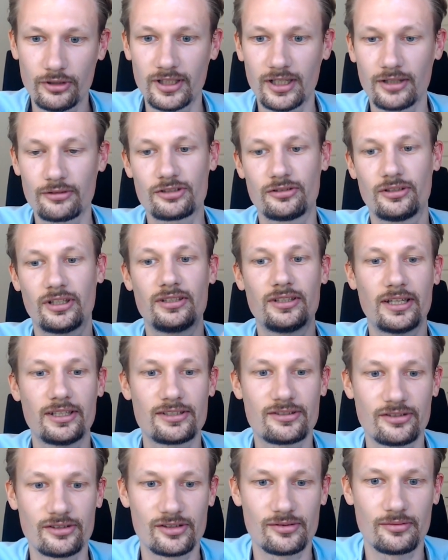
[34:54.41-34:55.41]
How should I
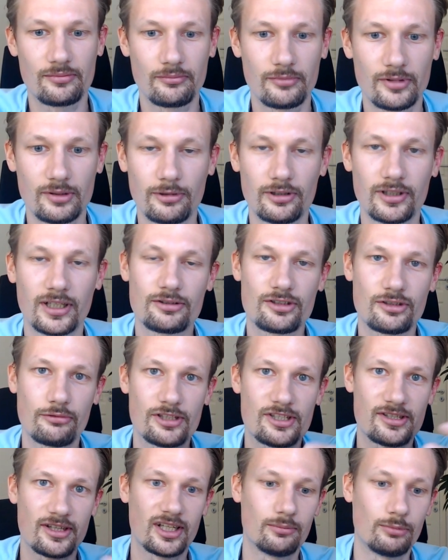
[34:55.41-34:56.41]
engage these people? How should we
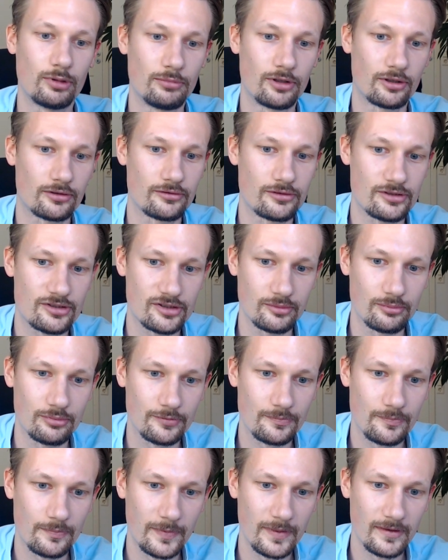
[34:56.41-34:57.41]
set up a partnership?
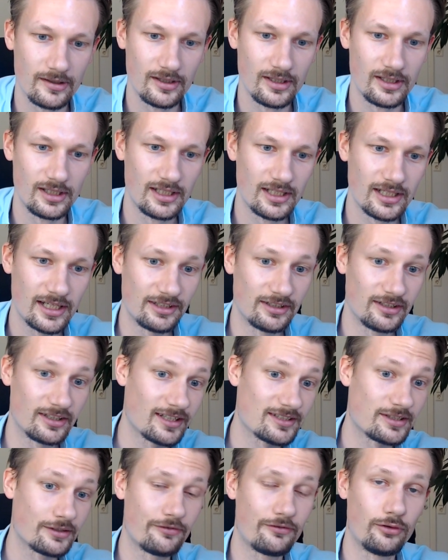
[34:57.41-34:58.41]
And I
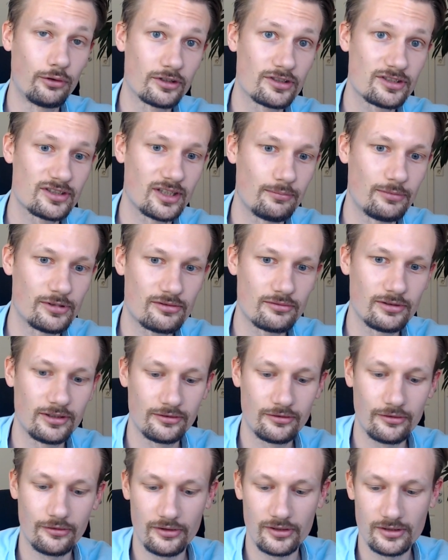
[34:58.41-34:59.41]
guess the fourth step is
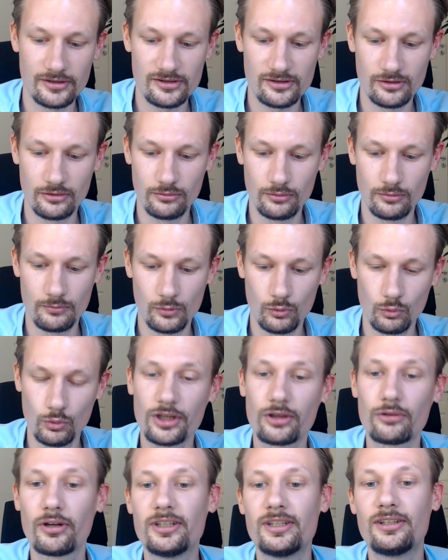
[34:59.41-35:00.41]
really to think, so
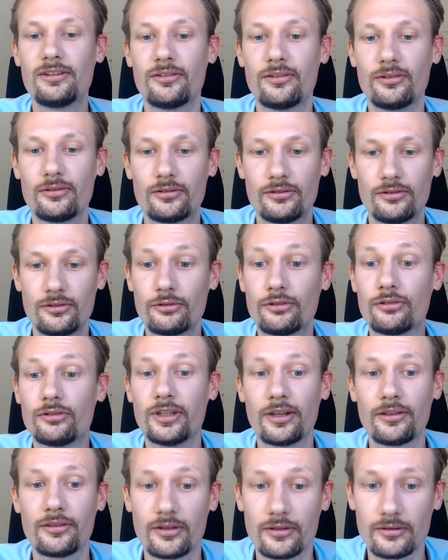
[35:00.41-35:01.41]
what do I need to do to
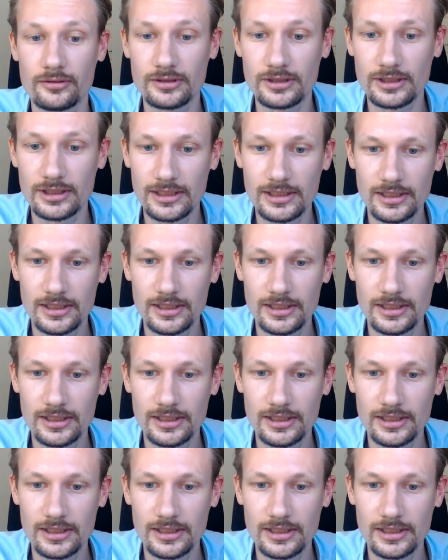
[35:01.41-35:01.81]
get there?